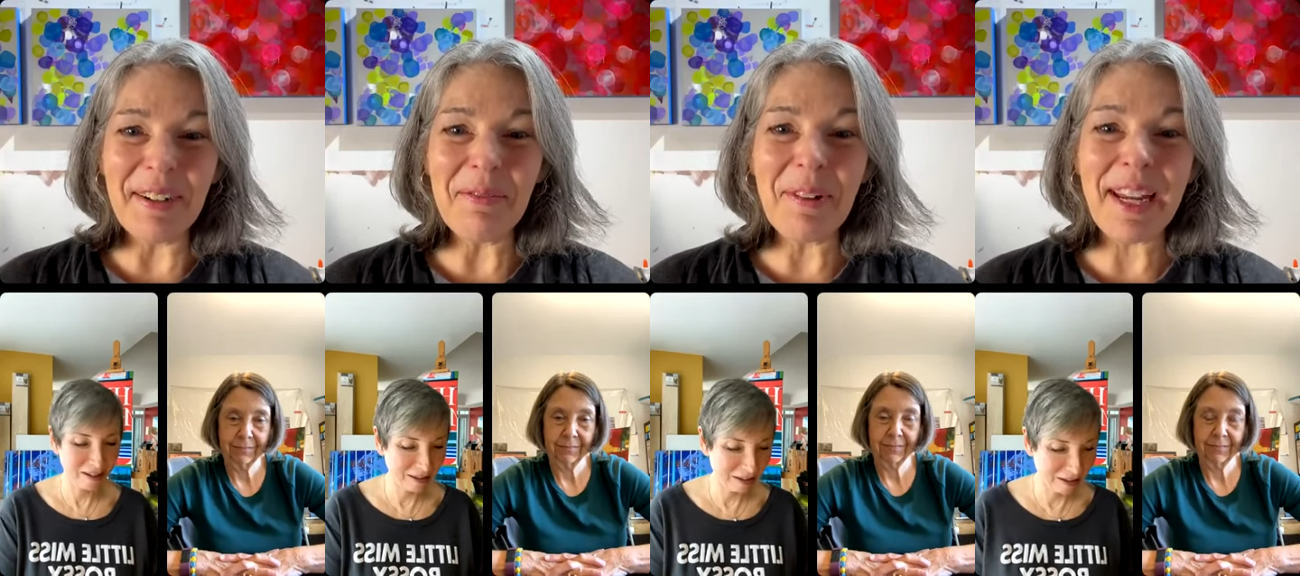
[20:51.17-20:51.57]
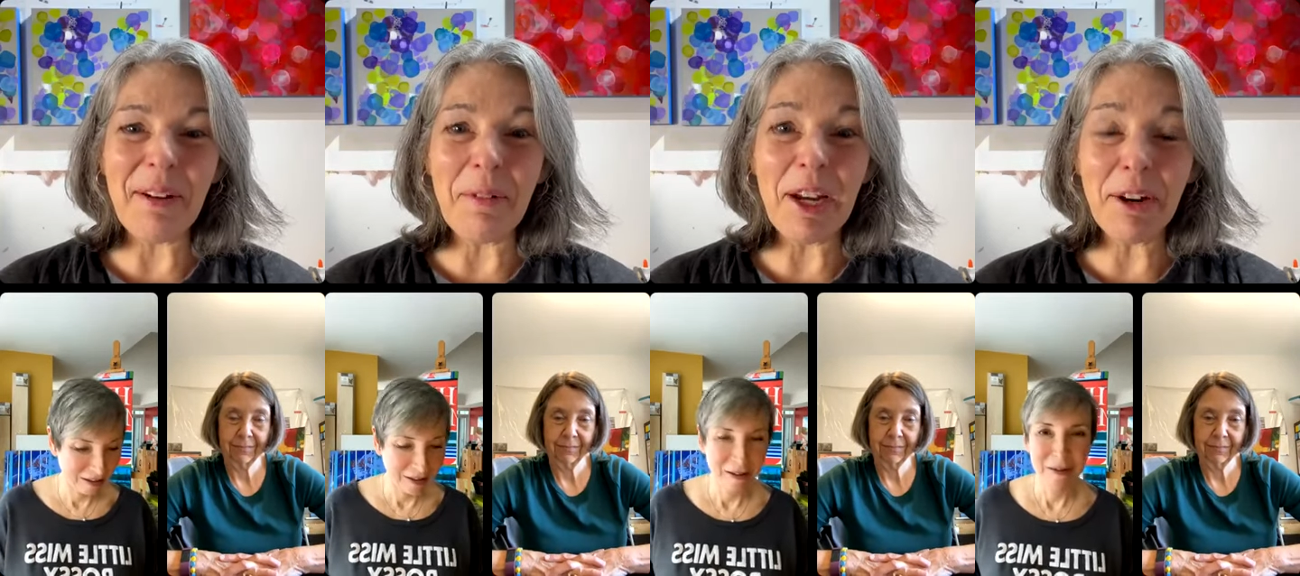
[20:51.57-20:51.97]
Speaker 1: we,
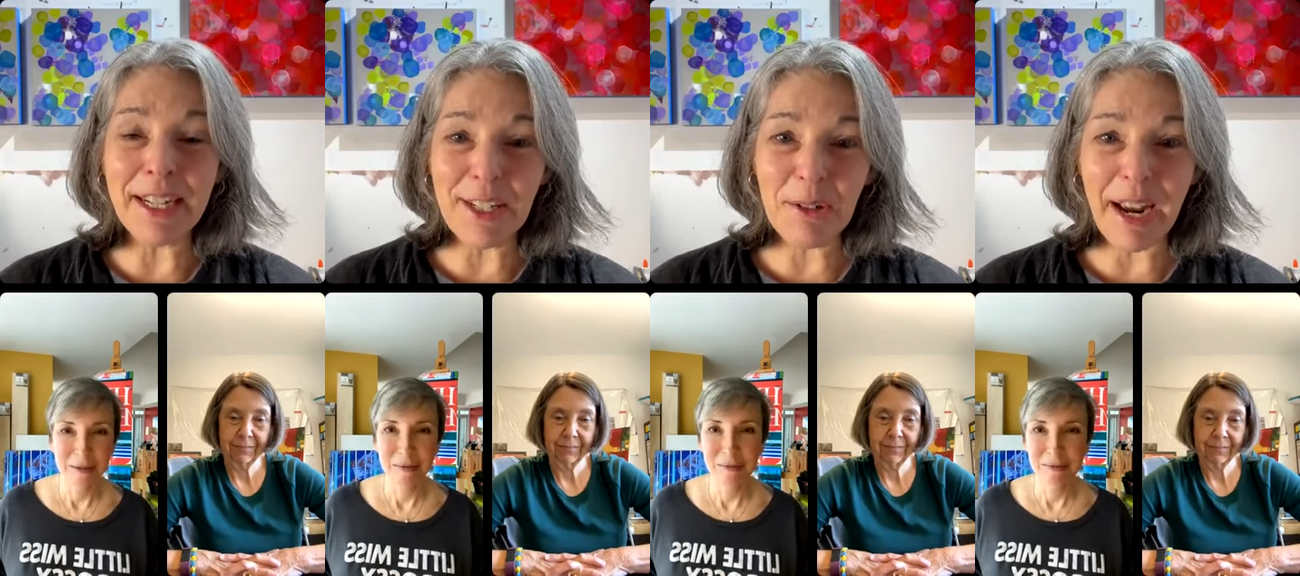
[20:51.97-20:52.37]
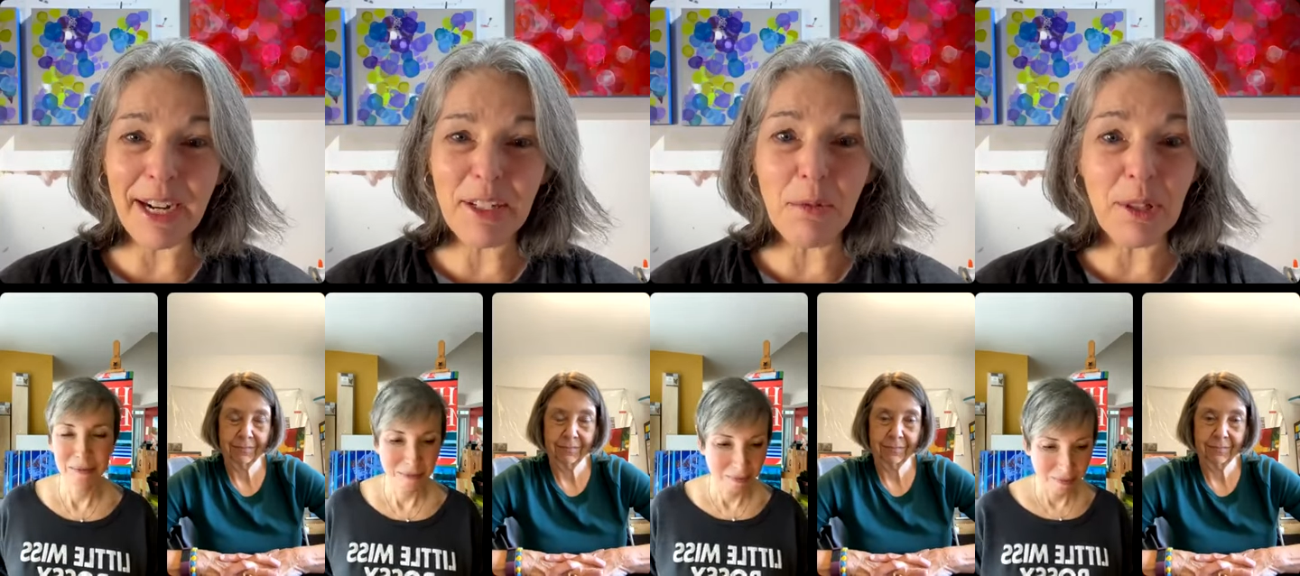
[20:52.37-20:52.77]
we are
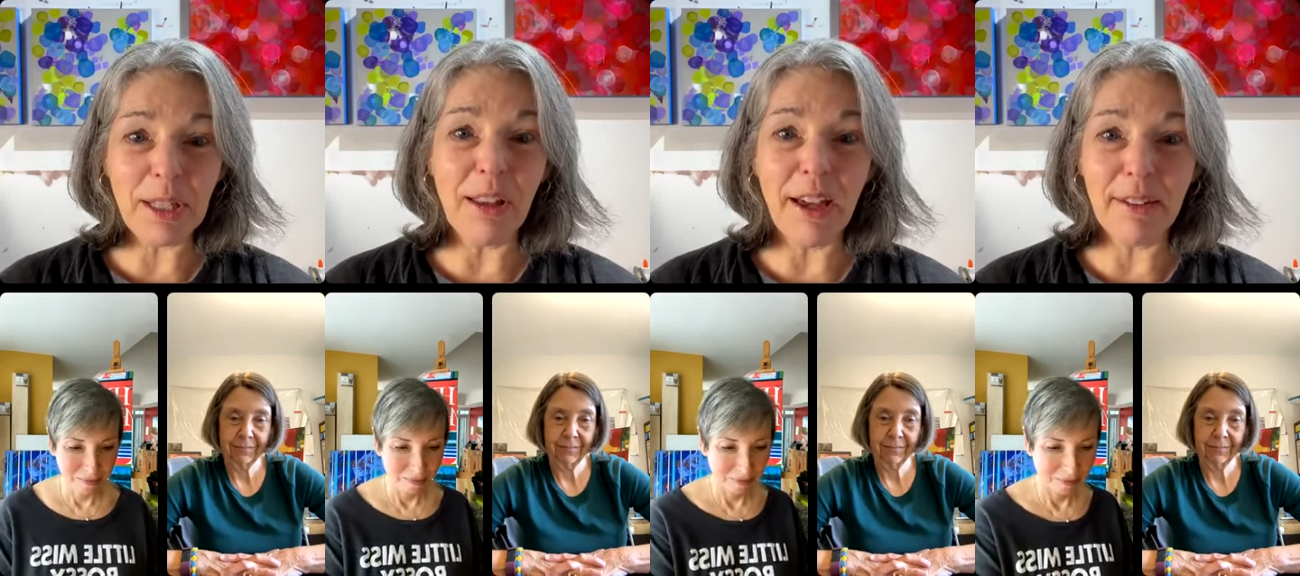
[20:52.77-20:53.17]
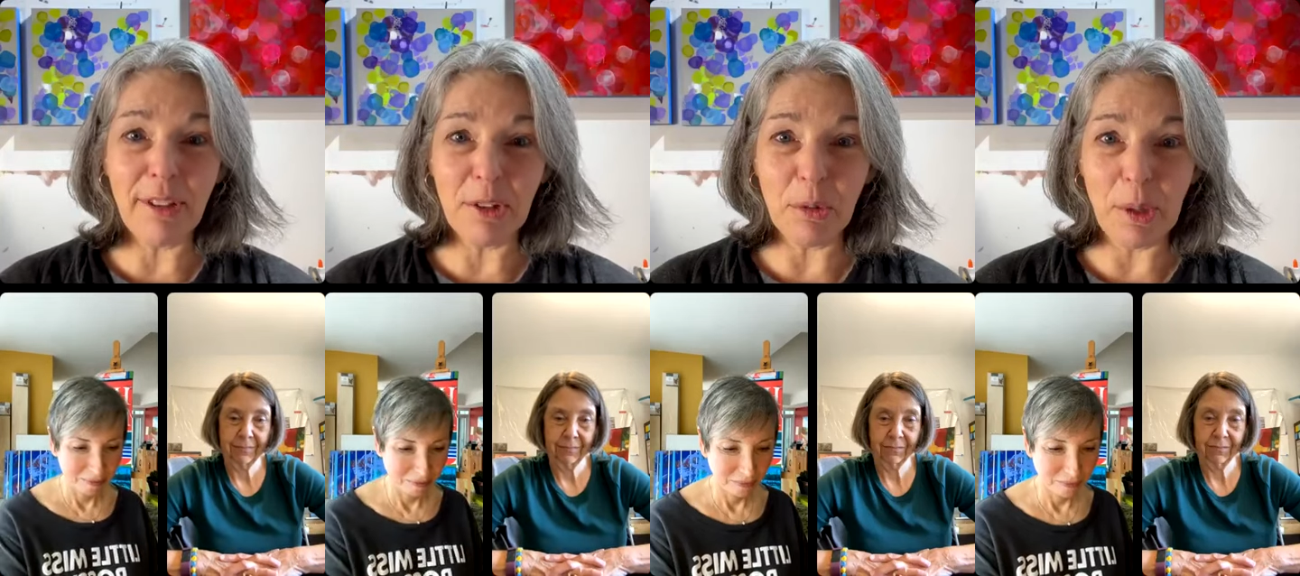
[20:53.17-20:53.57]
interacting with a lot of
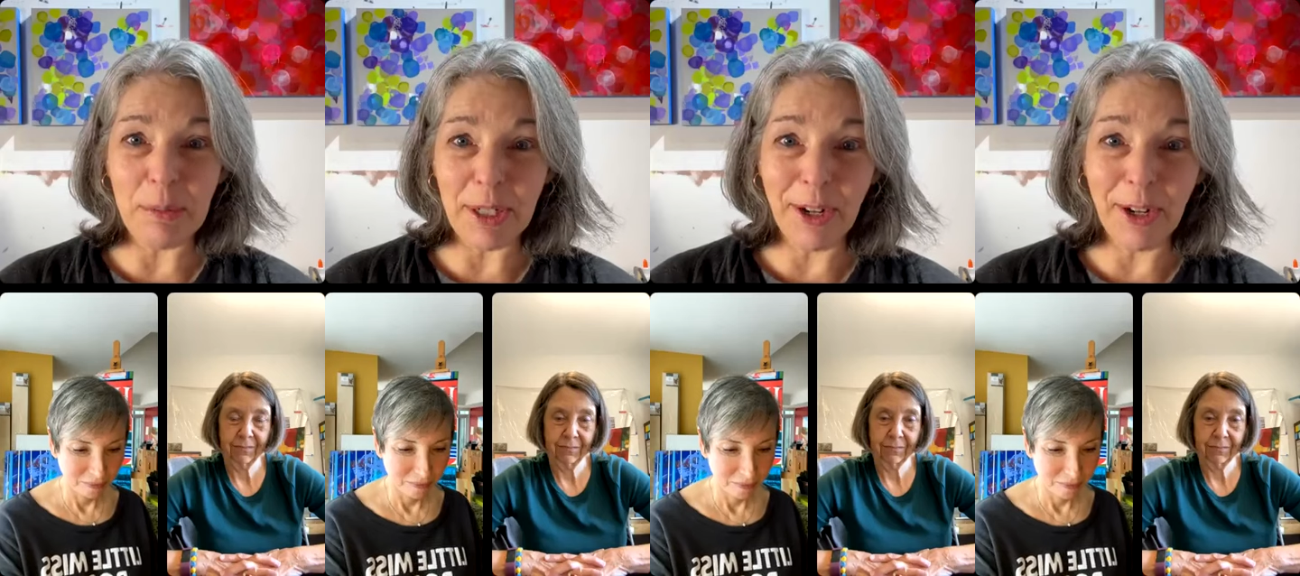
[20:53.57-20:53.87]
other women